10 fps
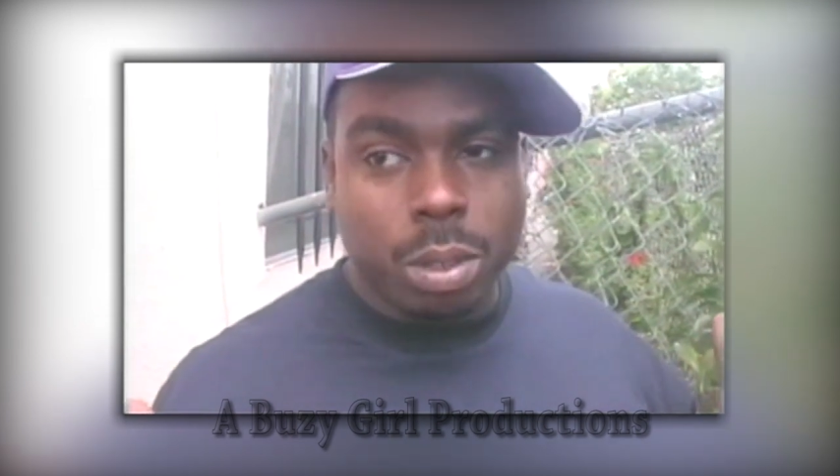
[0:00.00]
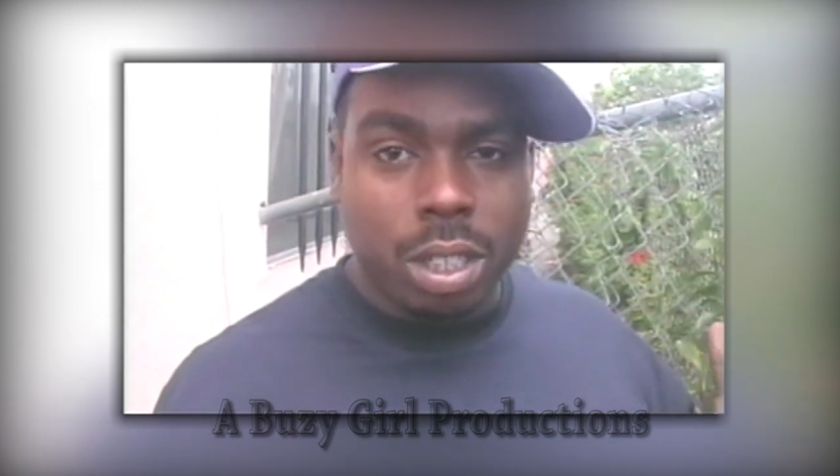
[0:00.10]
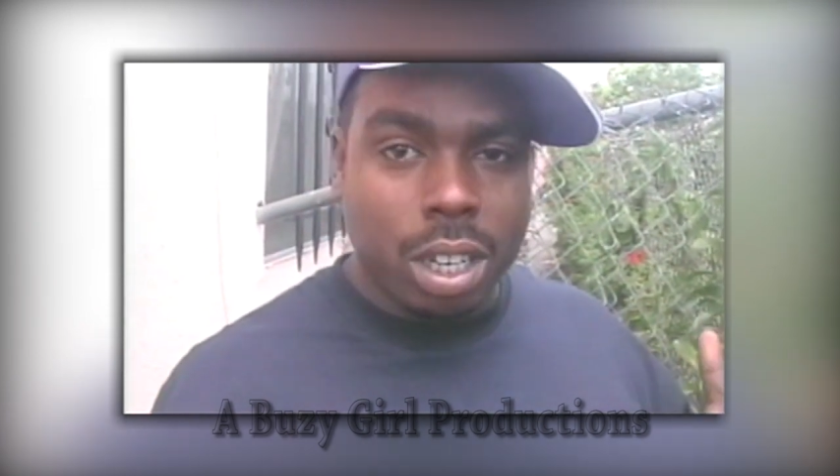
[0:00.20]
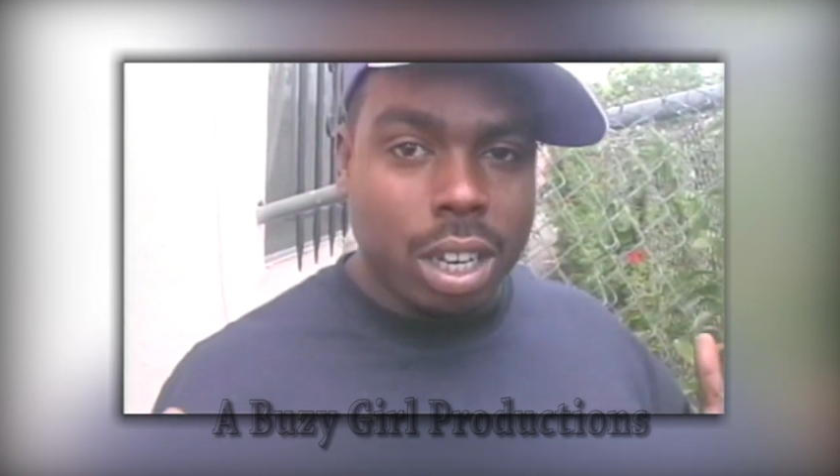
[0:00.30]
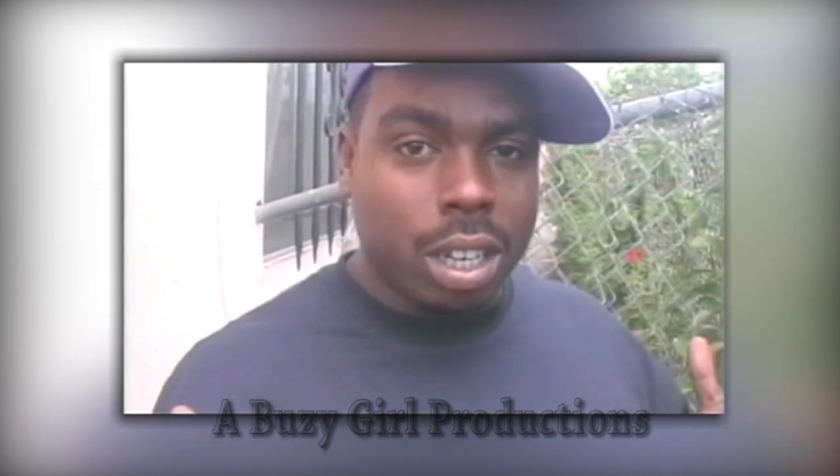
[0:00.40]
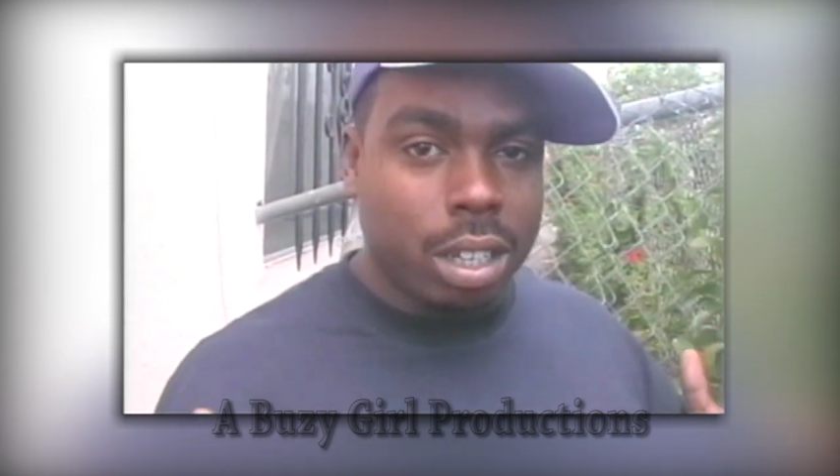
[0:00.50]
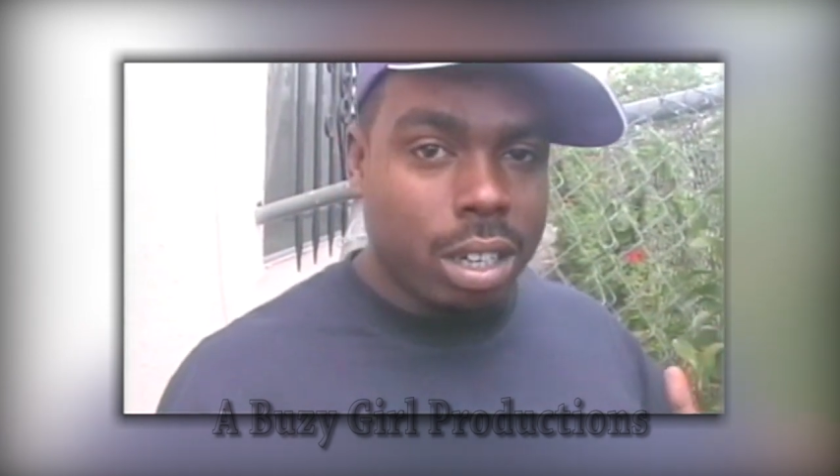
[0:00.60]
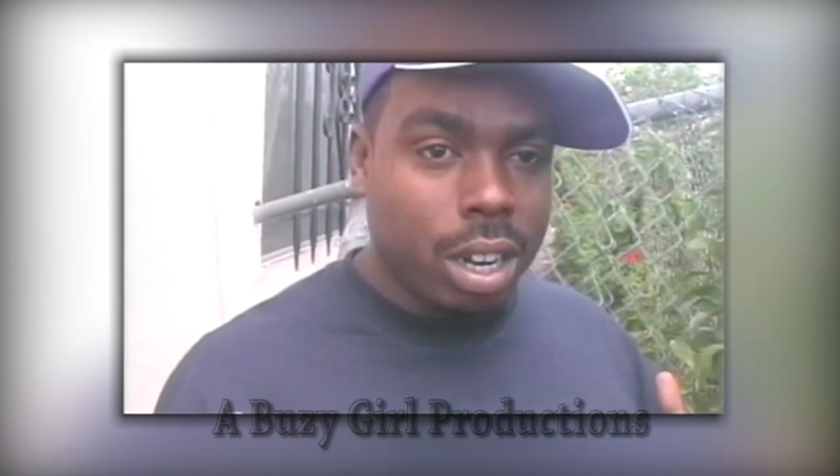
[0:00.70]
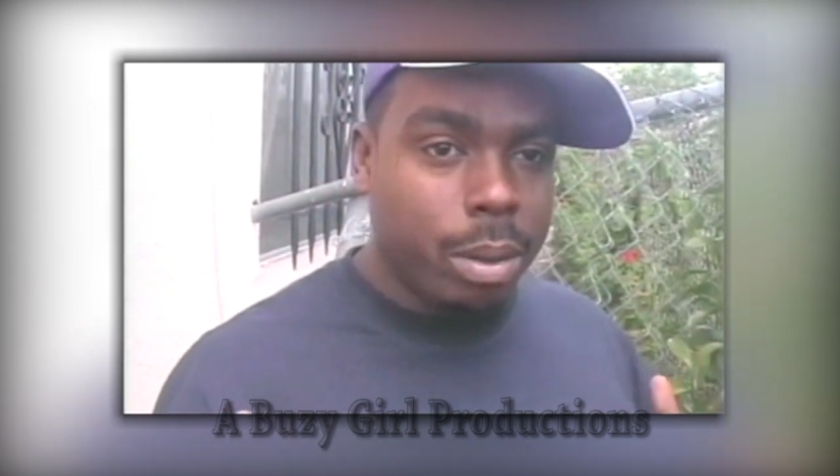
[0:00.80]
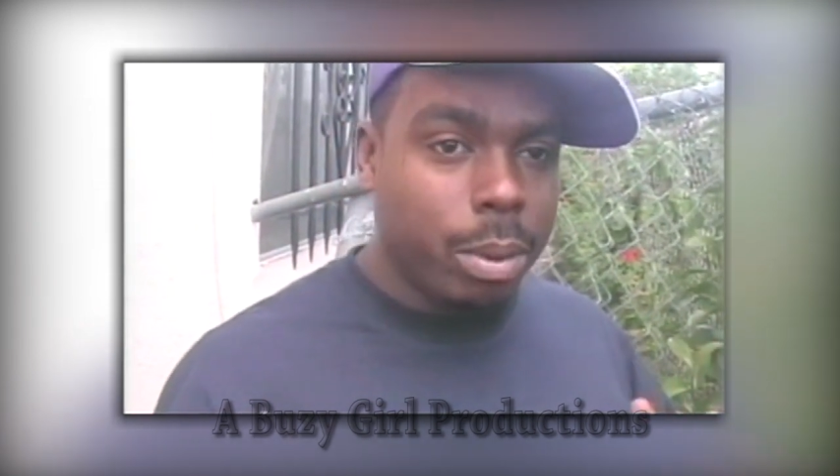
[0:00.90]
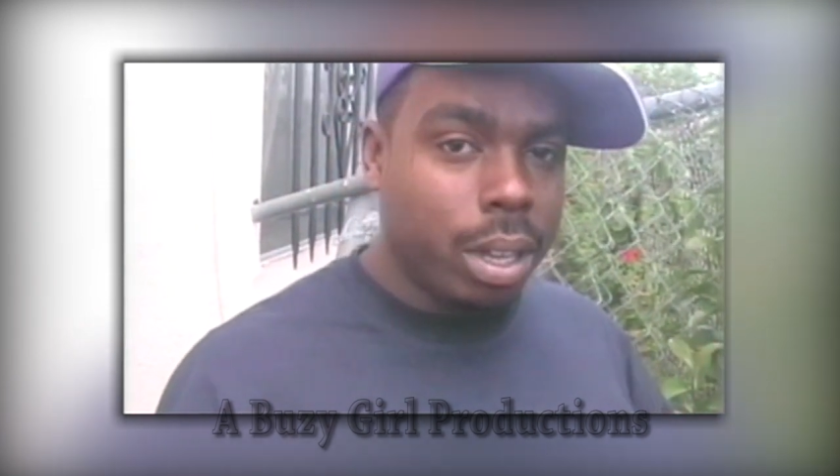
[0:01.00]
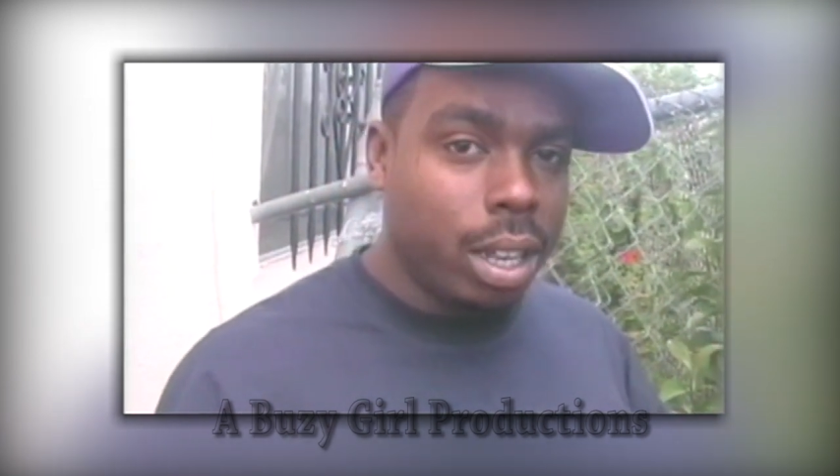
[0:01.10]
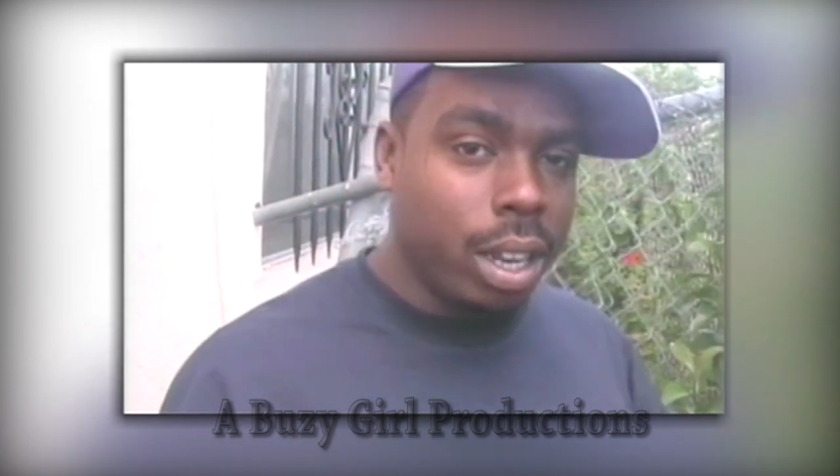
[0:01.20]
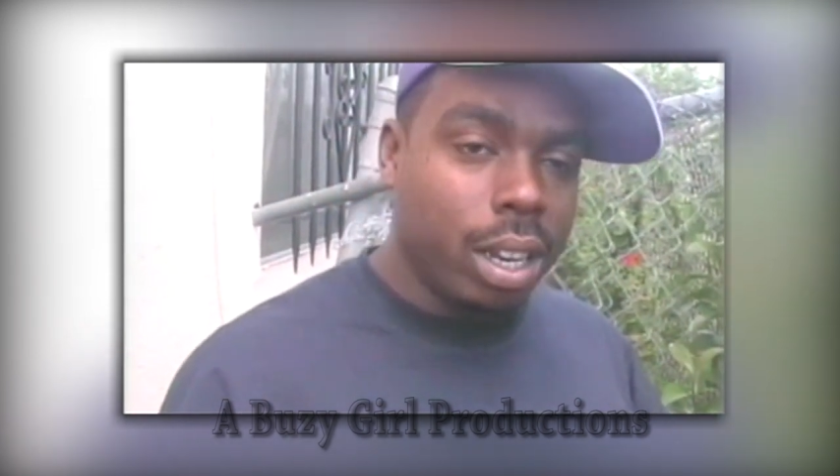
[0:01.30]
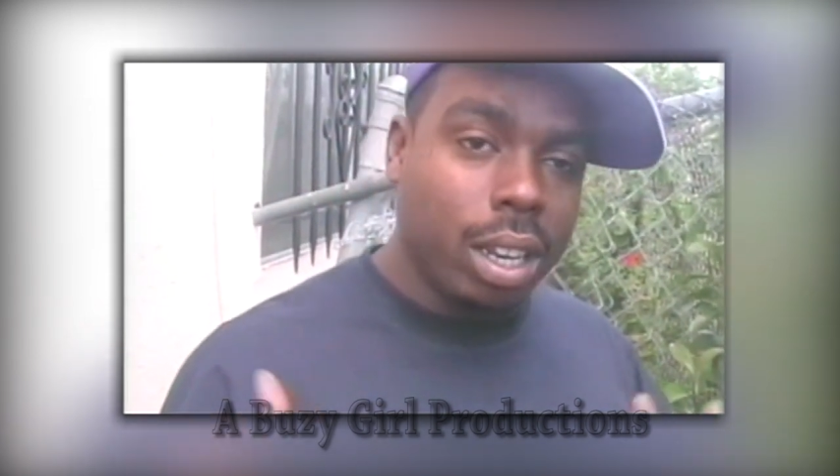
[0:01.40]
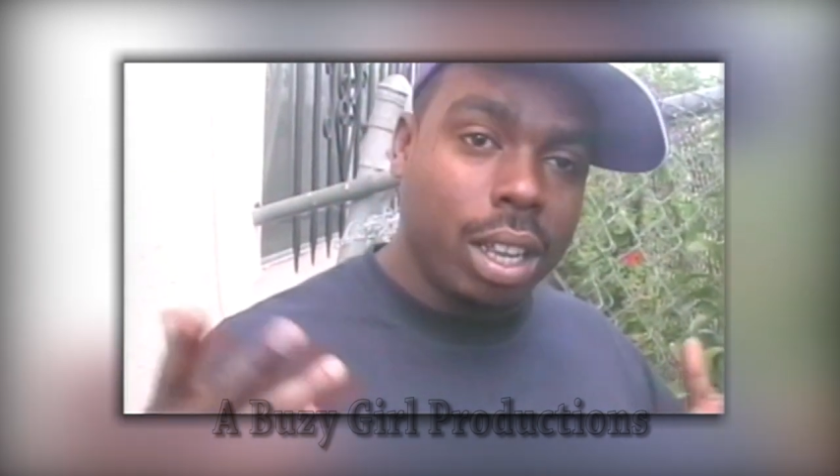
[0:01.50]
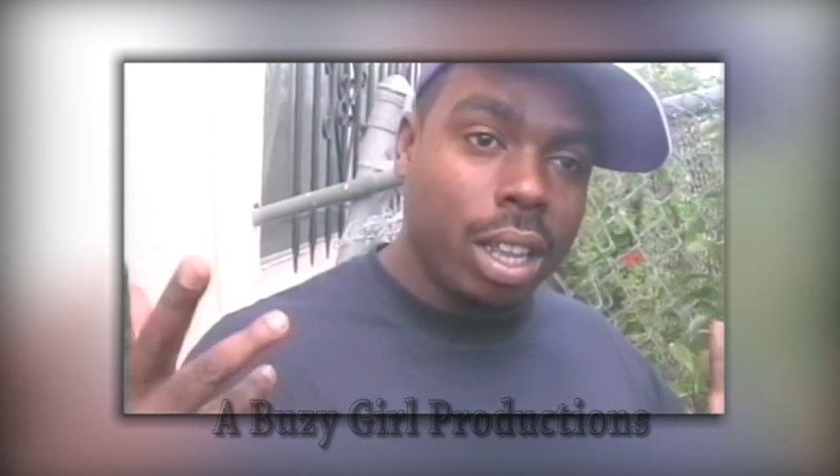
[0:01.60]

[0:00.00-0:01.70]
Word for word: was young, you know what I mean? And,